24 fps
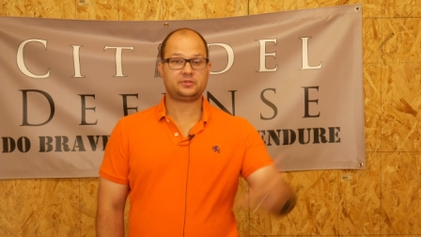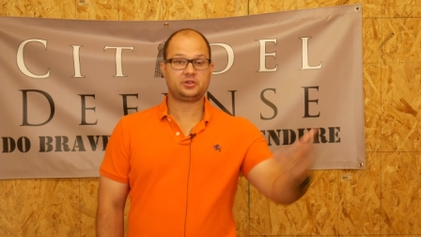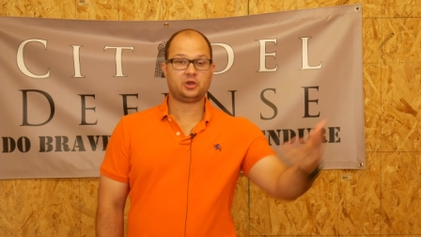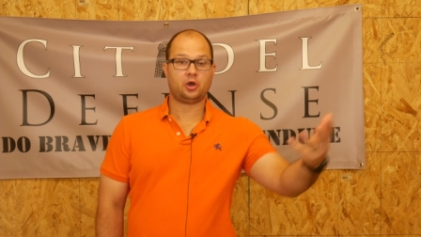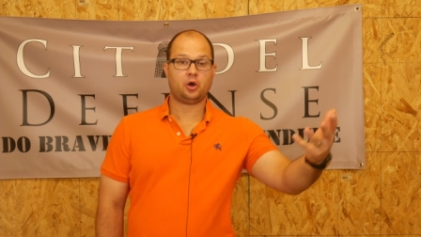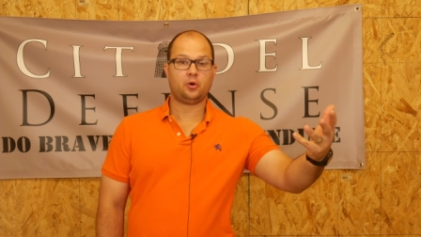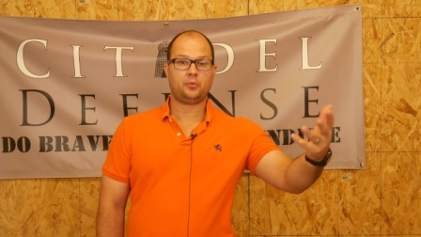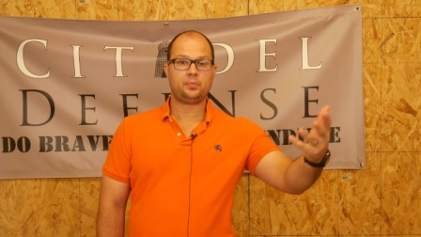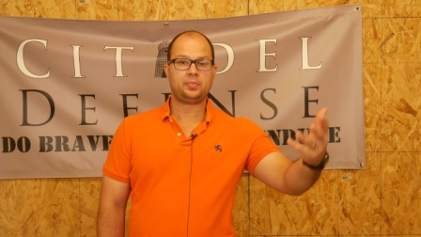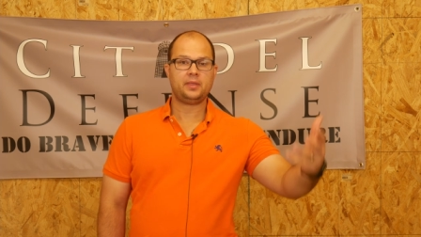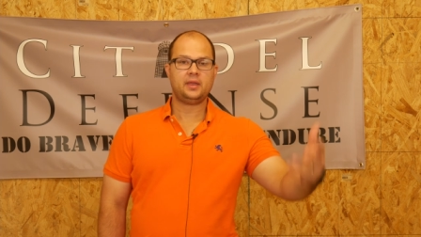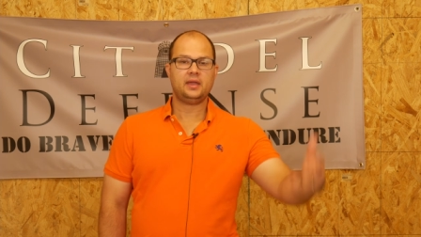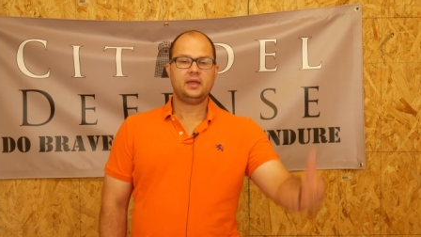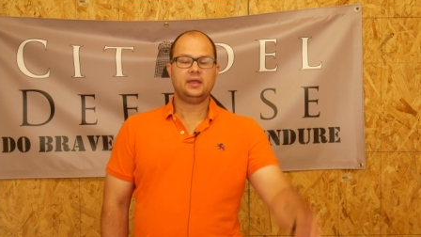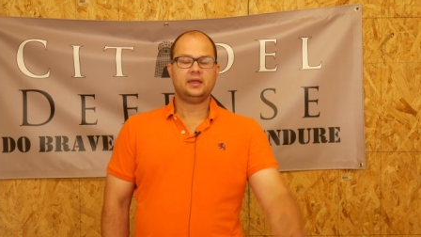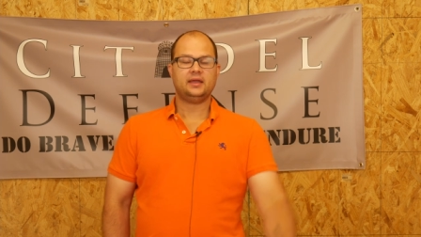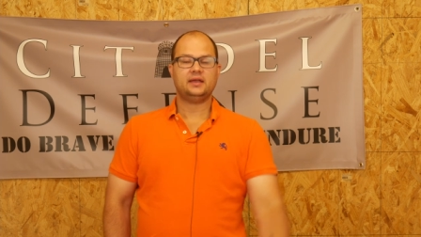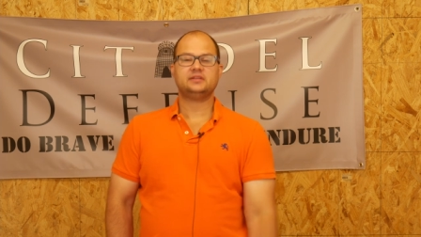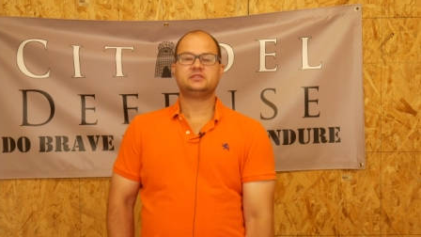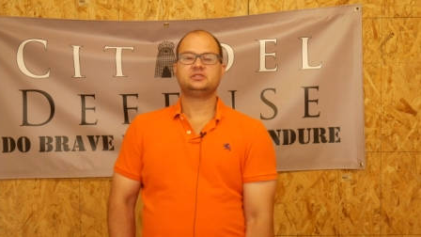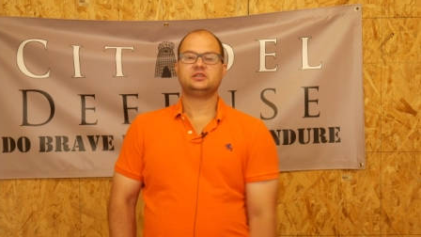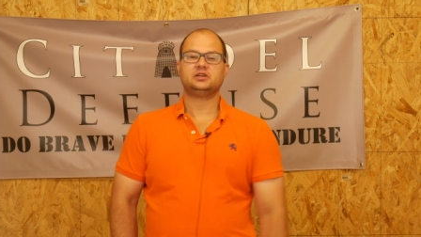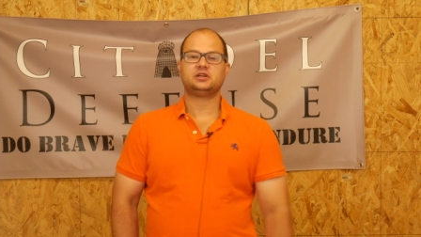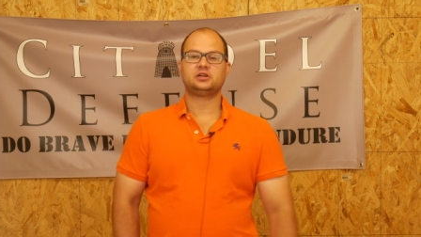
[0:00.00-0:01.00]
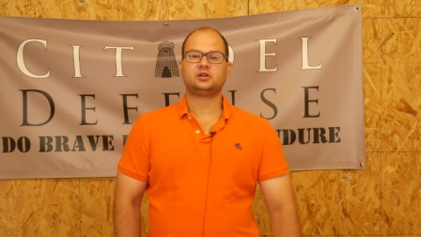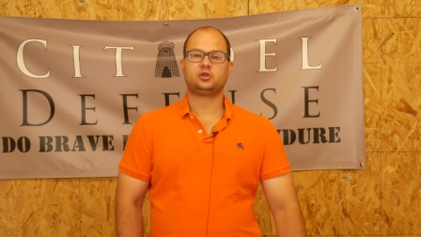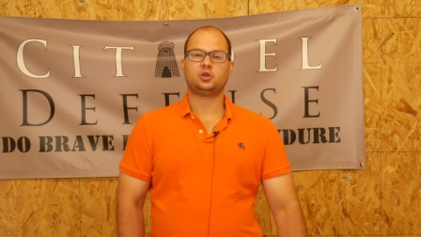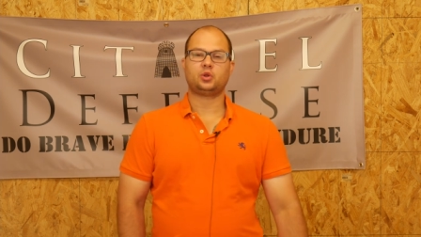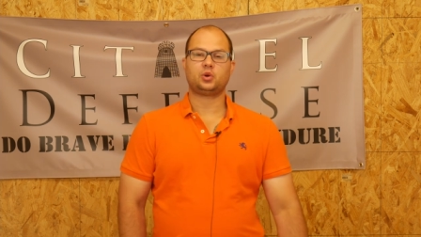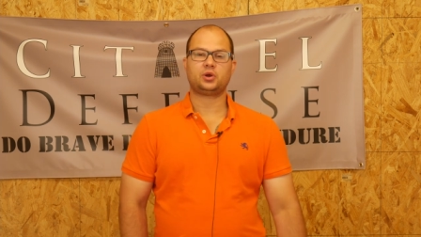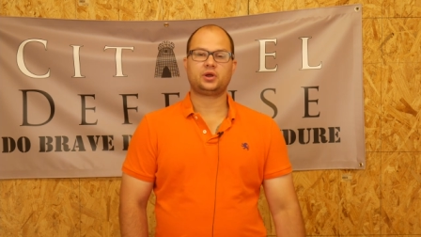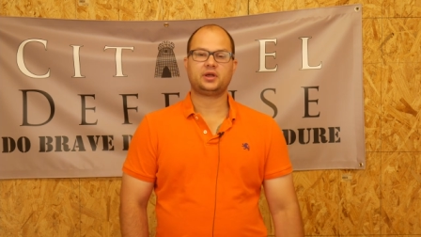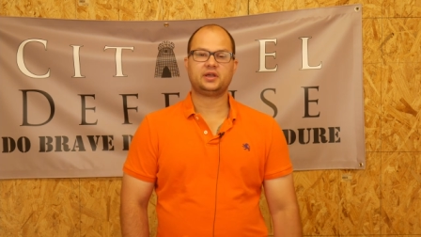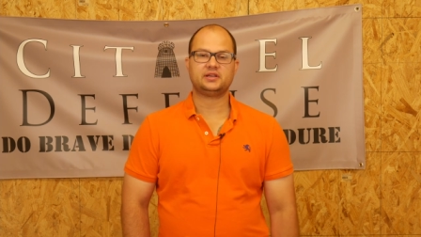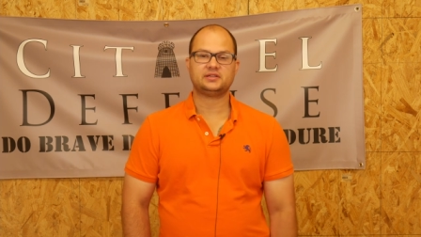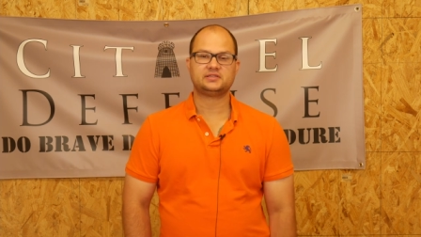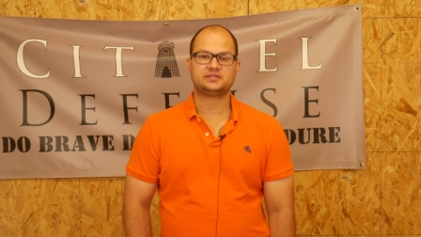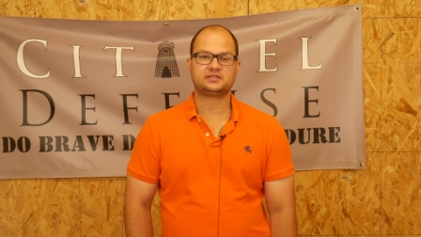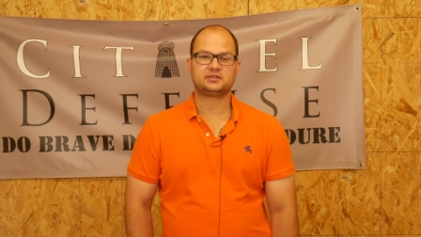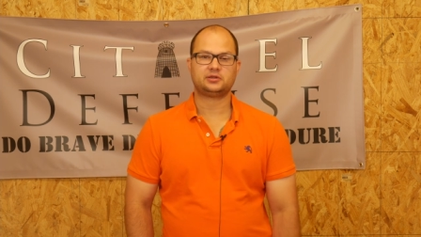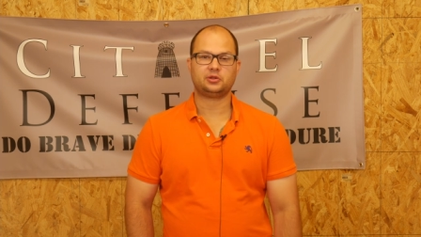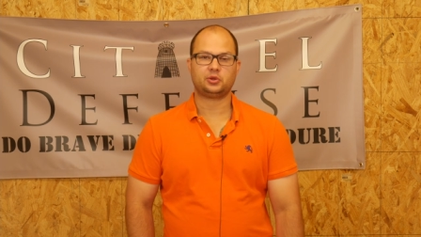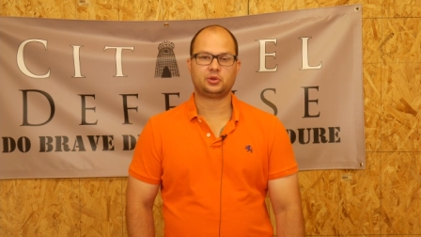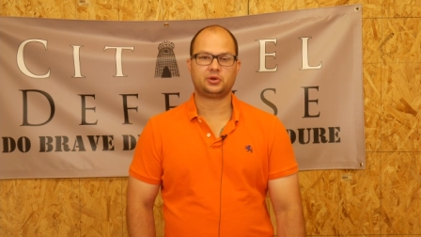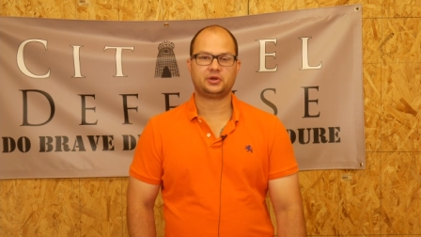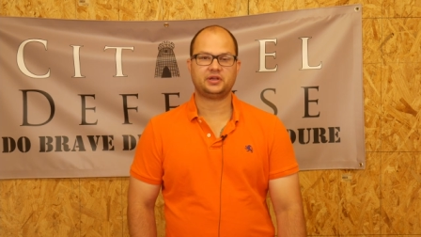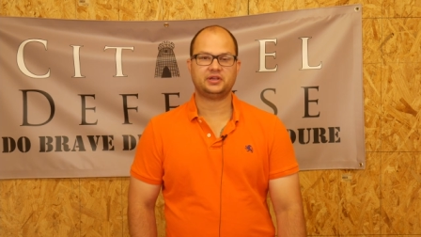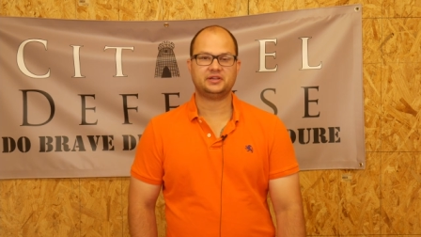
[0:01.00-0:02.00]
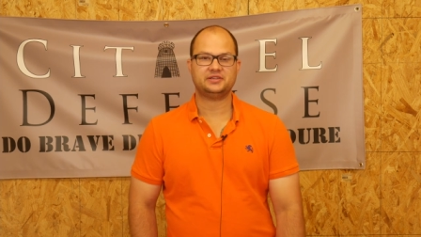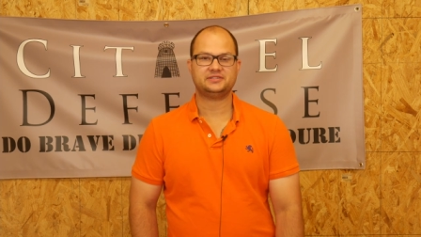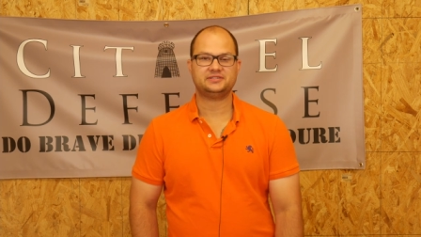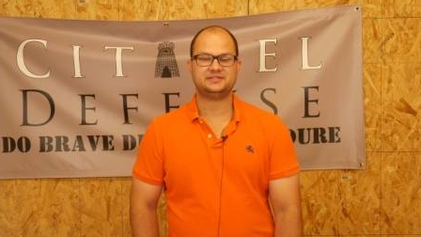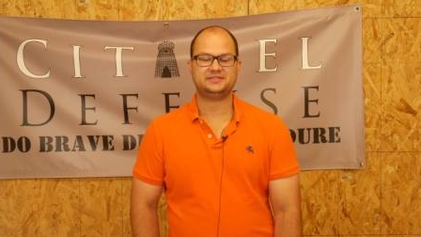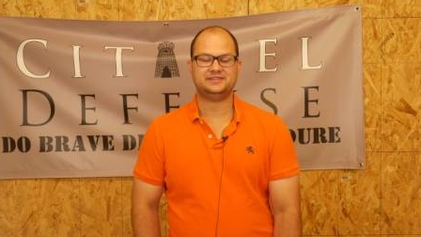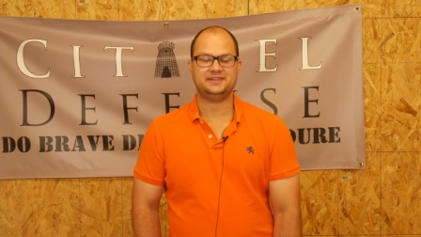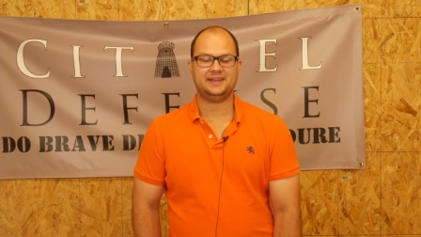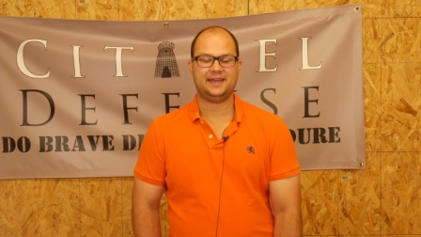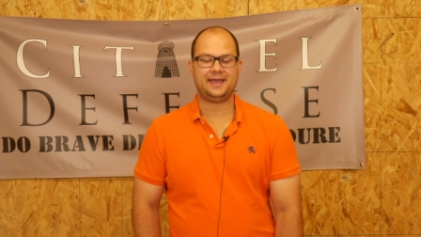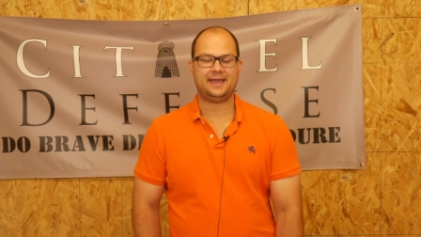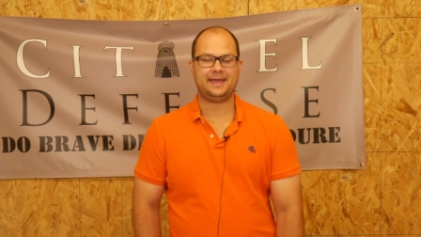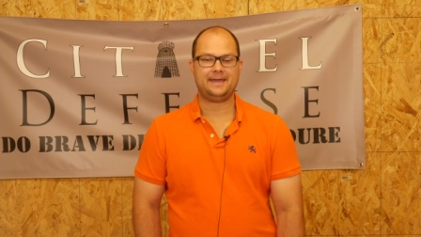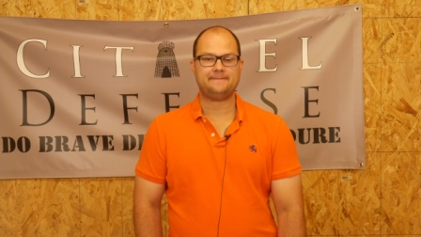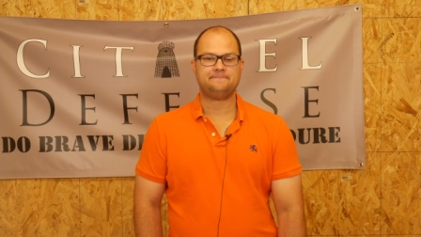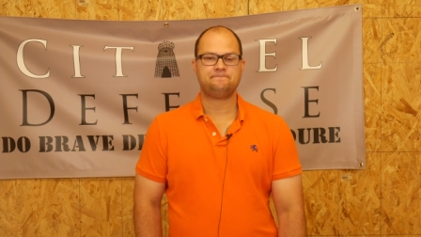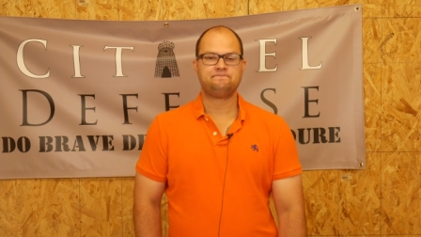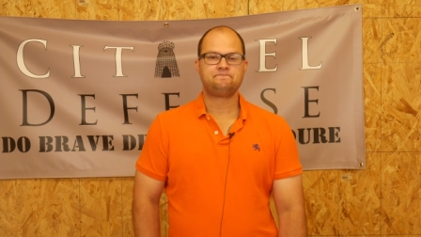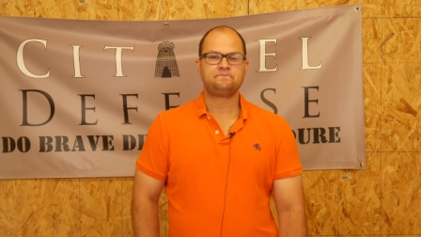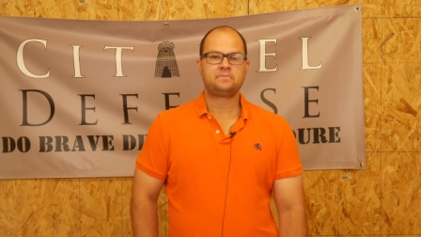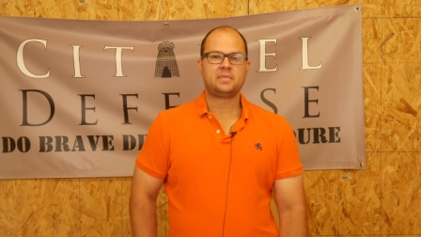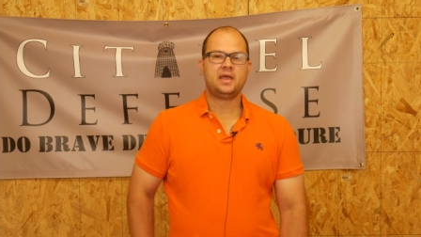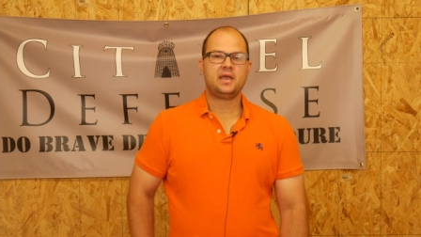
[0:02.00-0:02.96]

So, it's a glorious, glorious day.